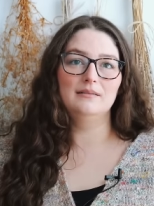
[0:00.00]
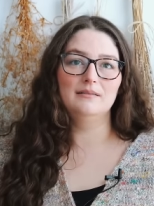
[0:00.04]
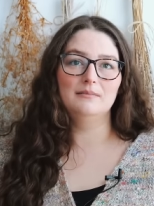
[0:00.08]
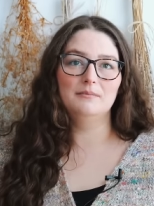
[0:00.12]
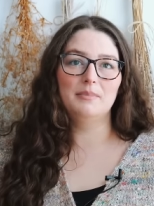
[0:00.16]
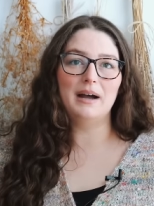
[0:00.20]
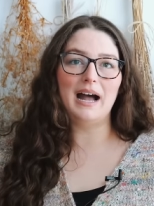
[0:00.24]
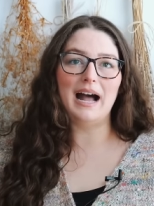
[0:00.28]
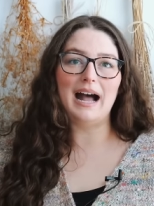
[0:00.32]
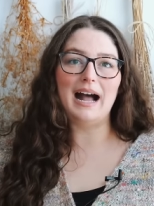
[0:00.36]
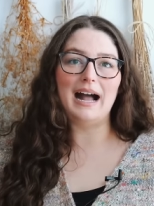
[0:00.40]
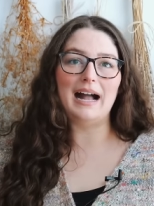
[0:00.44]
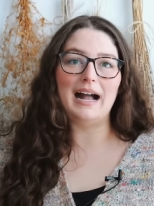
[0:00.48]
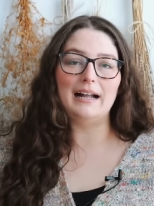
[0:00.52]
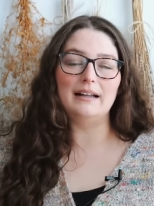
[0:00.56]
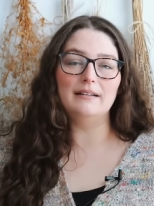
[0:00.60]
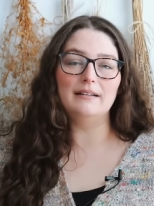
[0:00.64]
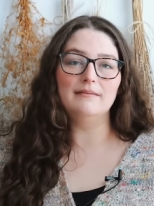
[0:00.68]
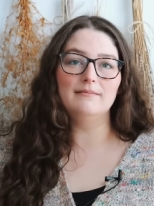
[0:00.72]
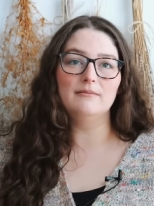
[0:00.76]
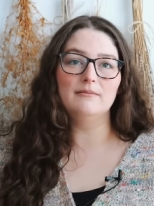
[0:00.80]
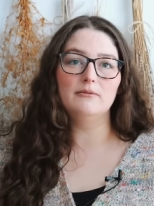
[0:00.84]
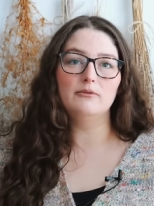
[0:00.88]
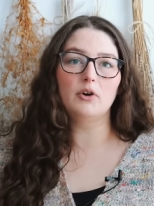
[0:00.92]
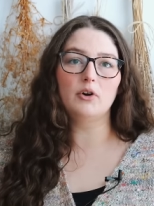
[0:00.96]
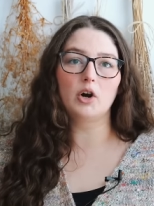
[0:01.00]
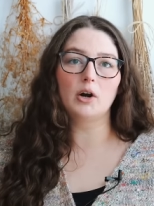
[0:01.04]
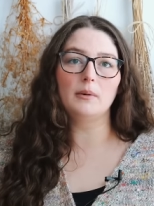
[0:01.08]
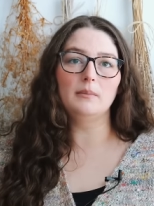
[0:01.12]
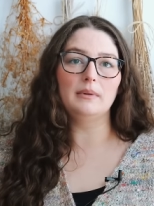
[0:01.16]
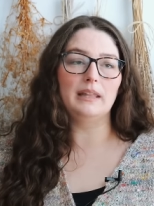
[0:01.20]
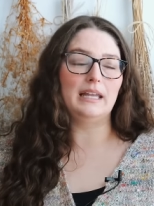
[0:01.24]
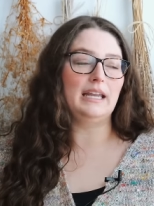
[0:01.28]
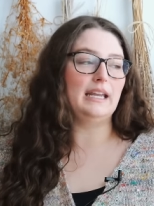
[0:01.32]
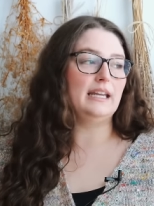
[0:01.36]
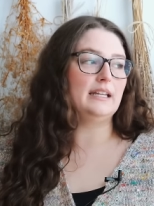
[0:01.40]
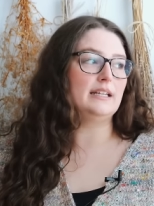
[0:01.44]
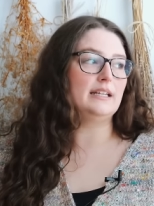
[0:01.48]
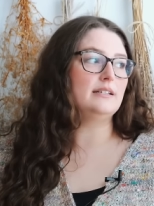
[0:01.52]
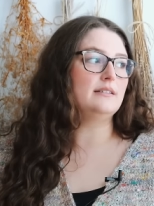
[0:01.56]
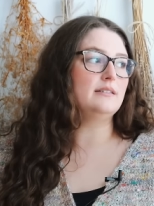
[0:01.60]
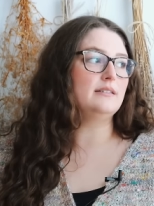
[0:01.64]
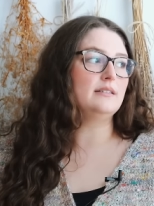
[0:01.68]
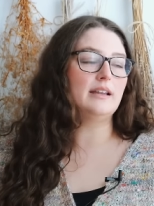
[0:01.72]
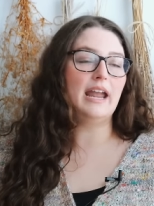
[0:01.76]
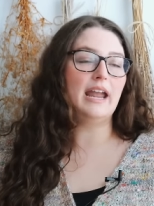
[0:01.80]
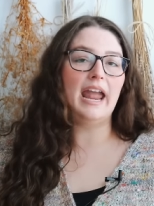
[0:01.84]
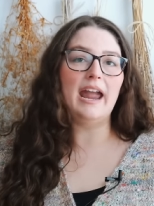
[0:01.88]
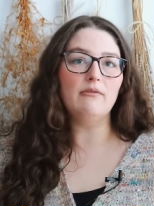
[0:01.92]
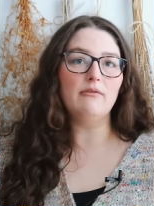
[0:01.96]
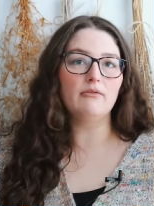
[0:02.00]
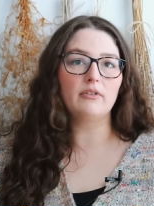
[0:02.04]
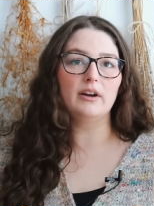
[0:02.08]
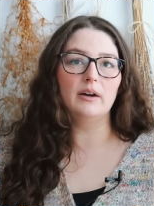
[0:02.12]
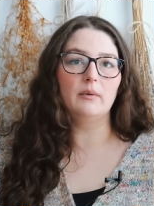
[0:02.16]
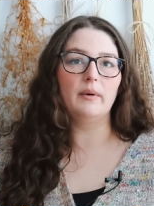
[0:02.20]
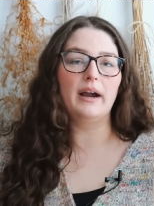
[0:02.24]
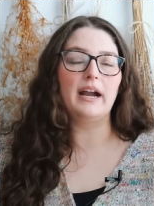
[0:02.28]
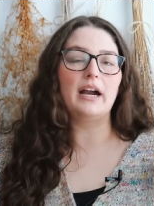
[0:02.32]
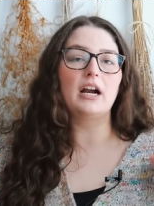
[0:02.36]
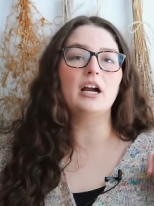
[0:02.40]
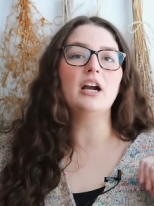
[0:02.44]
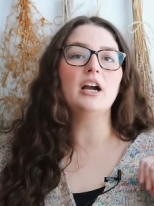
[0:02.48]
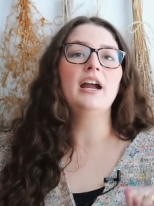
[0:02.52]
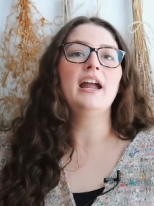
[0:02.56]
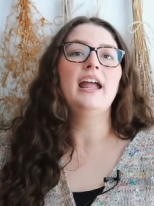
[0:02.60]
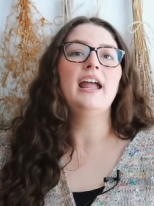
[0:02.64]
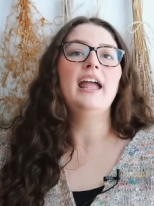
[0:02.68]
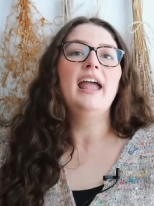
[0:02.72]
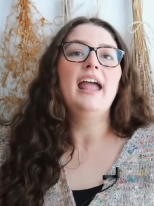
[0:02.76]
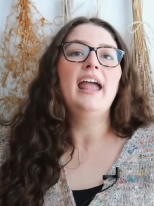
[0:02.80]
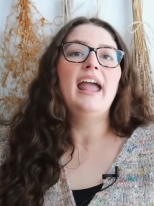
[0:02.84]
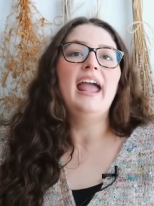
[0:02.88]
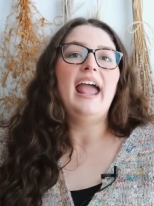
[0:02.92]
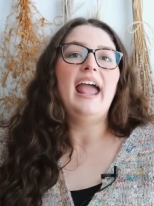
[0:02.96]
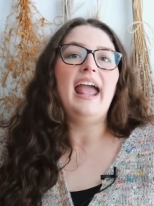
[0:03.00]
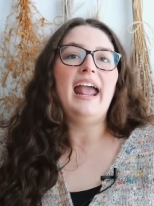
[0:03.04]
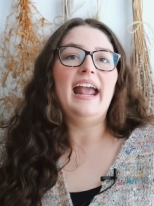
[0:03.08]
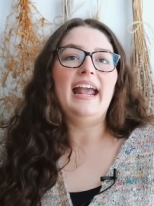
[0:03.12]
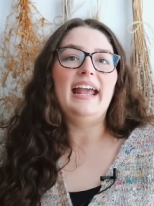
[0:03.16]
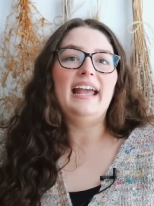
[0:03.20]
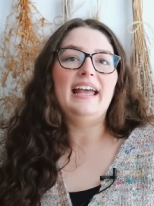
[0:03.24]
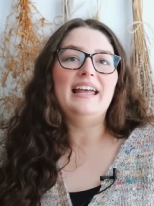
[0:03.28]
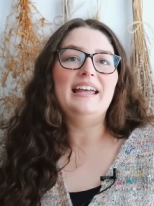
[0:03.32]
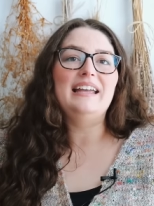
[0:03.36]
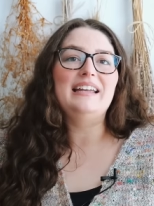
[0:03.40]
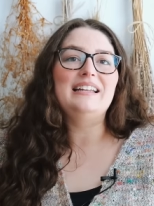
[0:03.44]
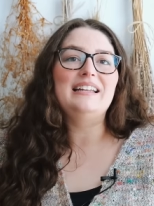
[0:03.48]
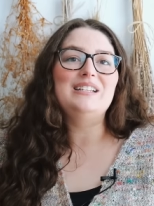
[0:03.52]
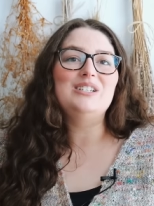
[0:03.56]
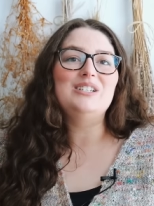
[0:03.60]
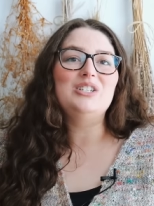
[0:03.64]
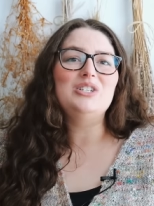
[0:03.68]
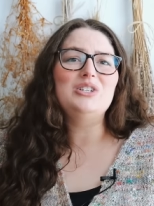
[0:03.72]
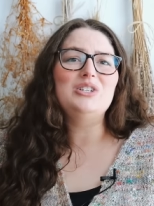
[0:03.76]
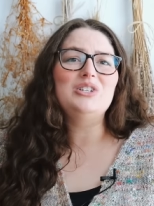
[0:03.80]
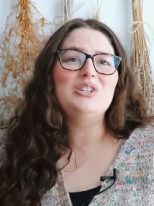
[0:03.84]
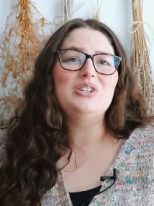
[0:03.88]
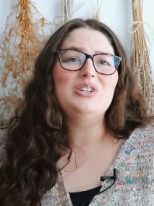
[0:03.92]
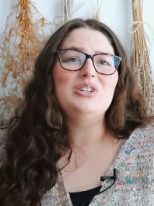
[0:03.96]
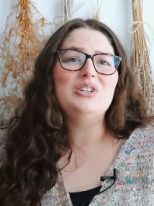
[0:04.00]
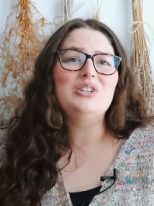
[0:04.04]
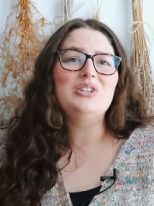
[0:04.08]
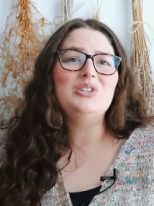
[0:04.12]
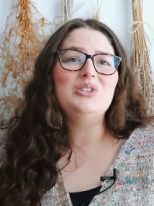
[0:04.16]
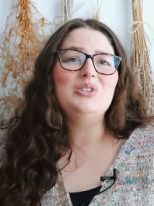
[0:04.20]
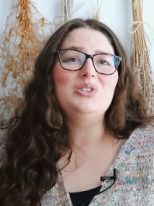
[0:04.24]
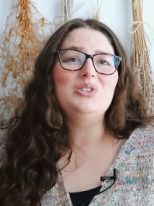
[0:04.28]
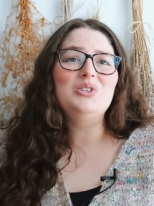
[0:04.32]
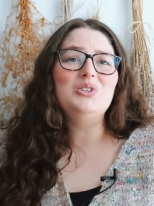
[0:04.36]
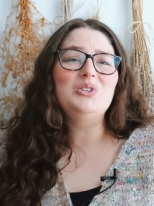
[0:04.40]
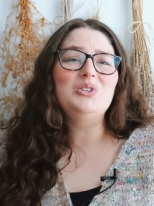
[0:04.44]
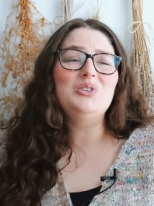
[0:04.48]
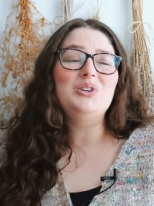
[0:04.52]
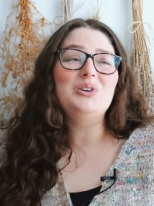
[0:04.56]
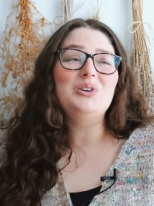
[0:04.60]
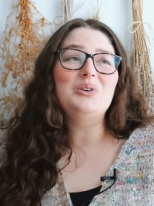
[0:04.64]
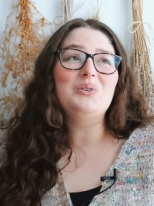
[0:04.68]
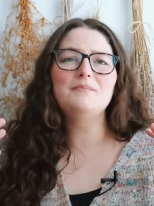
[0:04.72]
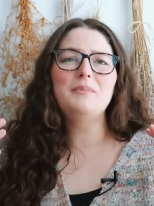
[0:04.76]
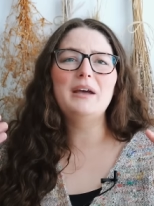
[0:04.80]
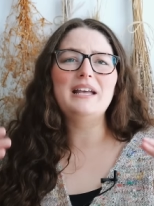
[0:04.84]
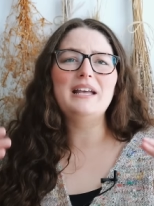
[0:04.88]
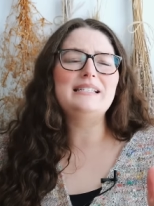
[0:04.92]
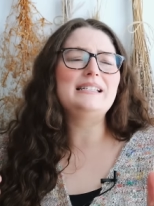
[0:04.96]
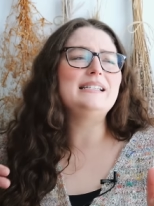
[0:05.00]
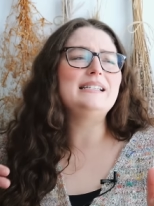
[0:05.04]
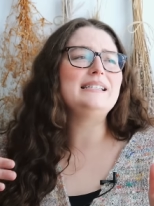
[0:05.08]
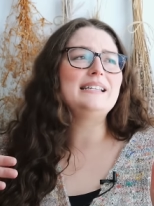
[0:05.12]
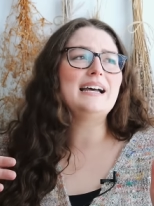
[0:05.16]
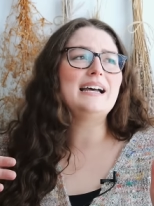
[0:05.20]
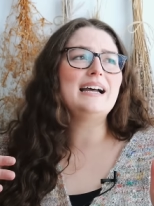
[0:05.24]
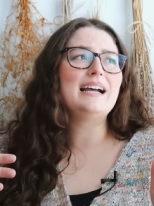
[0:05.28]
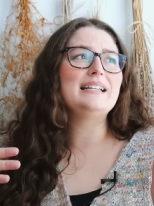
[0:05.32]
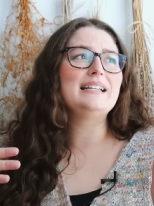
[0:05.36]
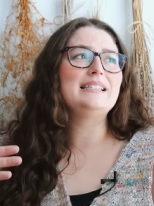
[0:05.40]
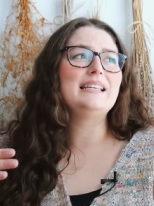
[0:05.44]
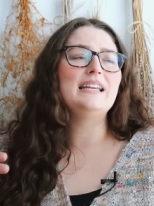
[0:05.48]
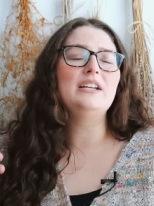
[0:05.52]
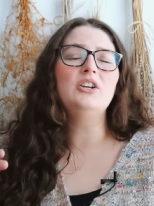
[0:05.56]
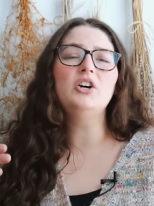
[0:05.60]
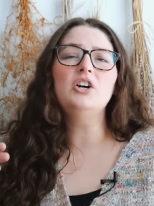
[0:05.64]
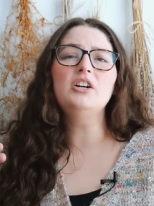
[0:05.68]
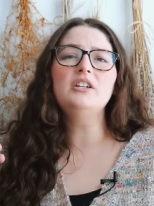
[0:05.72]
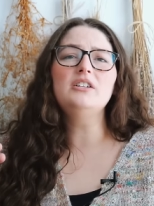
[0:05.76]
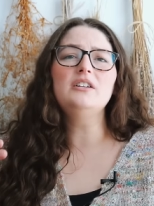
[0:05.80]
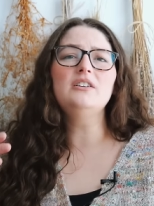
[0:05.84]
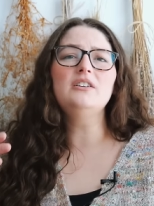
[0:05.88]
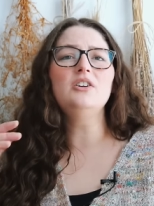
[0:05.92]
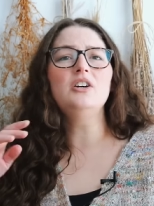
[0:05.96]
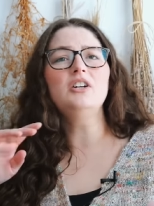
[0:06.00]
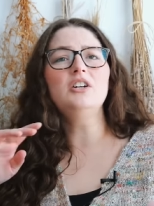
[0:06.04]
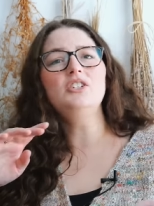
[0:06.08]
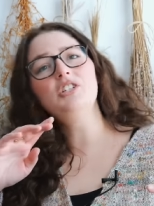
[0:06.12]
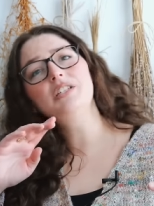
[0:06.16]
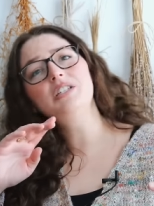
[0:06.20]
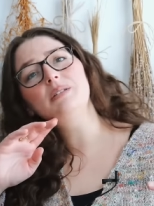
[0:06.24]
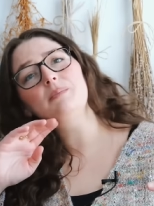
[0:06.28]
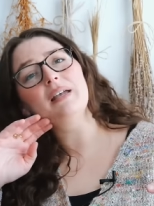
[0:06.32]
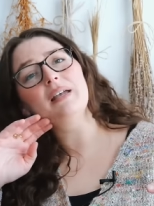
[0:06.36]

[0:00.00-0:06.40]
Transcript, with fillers: by farmland everywhere, and you know, pesticides, and not just